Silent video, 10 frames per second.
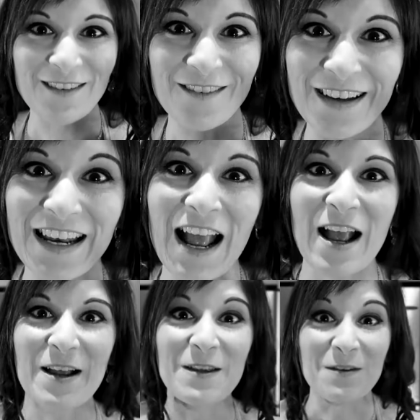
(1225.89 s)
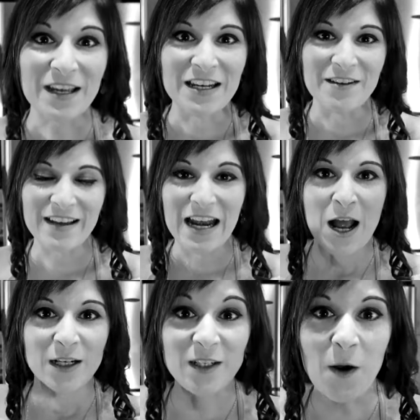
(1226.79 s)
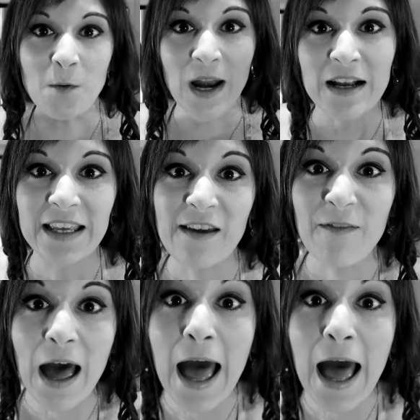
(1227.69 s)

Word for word: through it, you can do it, don't give